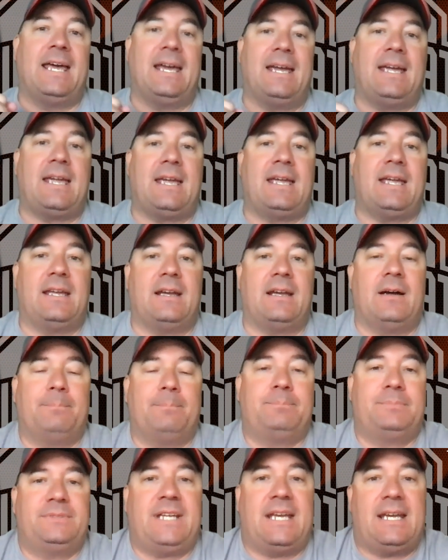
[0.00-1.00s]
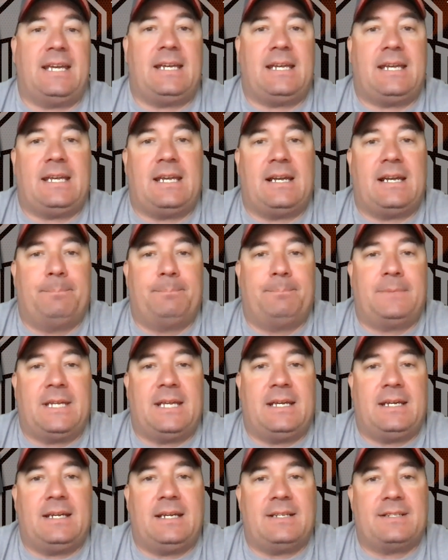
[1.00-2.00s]
Day. Hump Day,
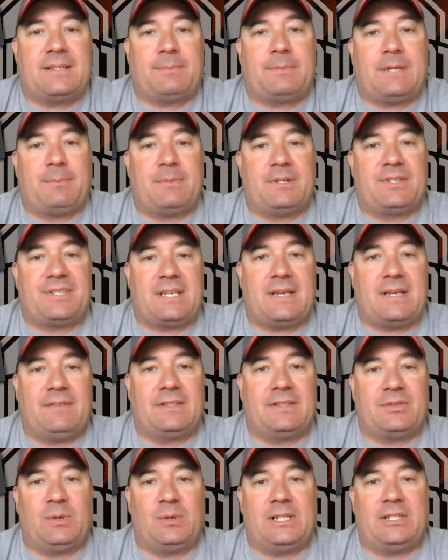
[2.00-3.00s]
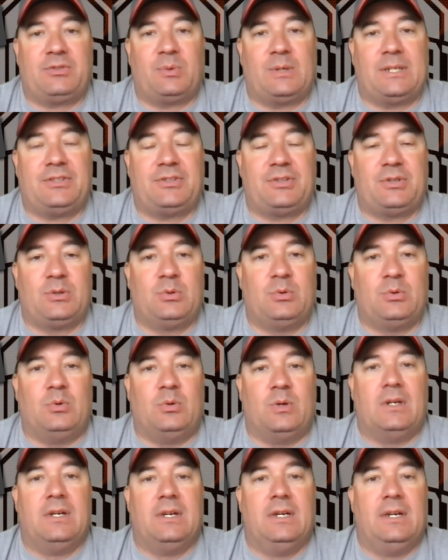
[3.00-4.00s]
September 7th, 2022.
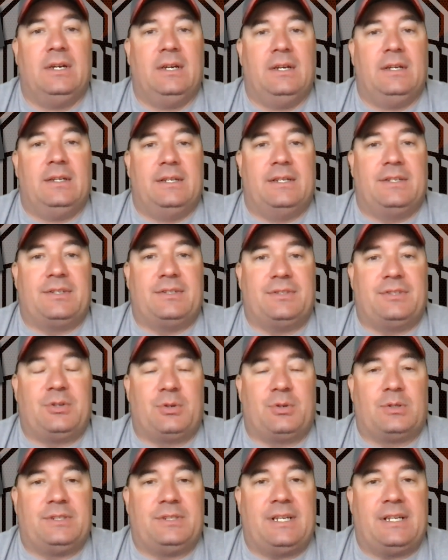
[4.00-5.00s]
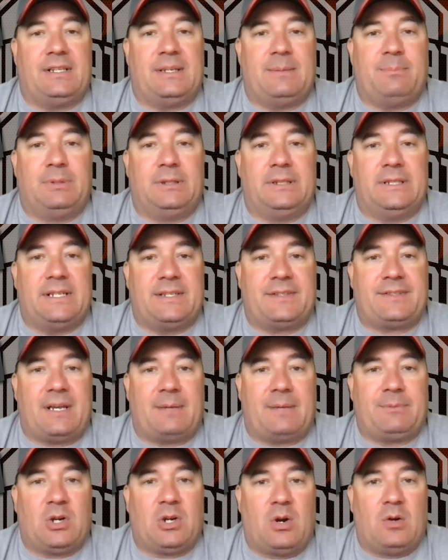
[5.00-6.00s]
This is your daily Blitz.
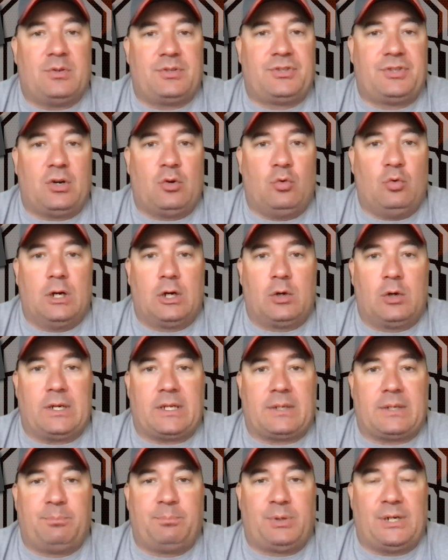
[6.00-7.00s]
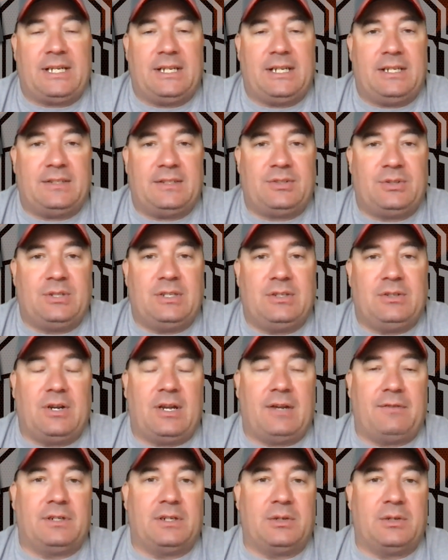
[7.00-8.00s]
I'm your host, Joe Warwick, bringing it to
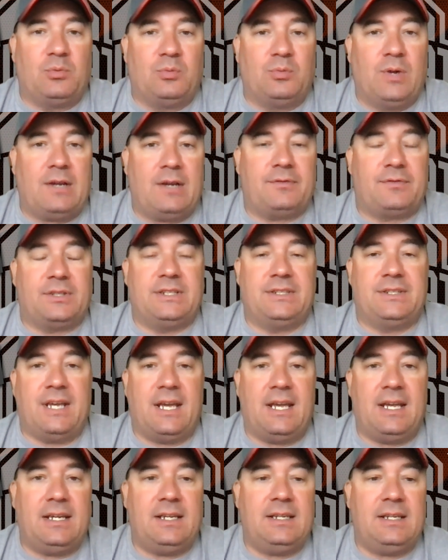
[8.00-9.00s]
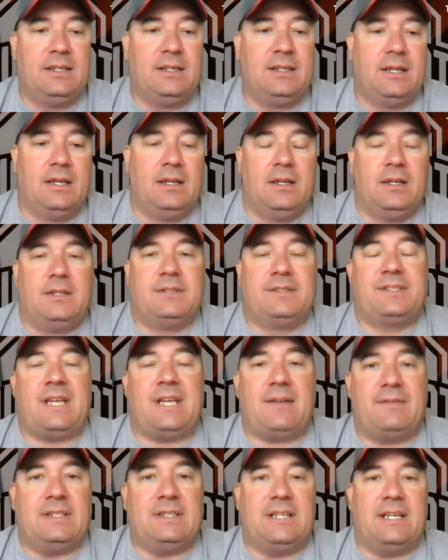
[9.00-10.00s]
you every day,
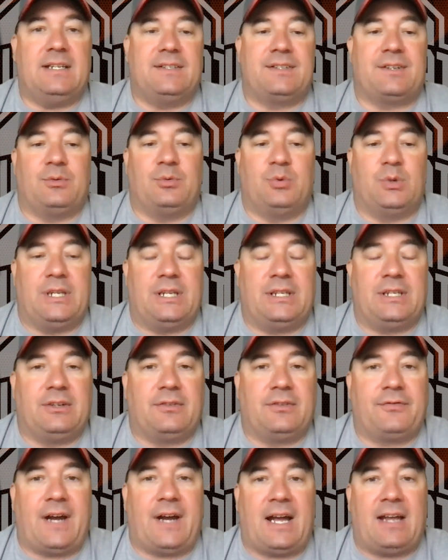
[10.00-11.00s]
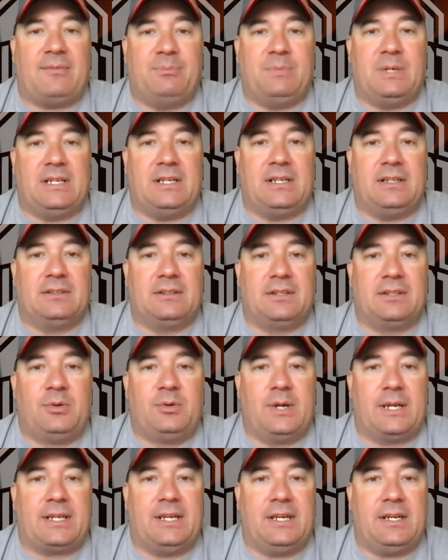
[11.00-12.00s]
7 days a week, your 5 minute
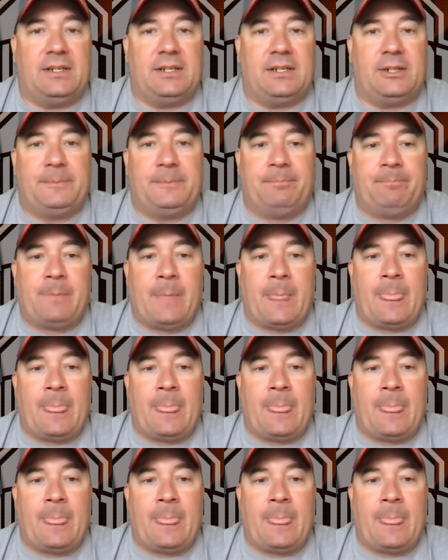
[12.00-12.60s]
quick hitter.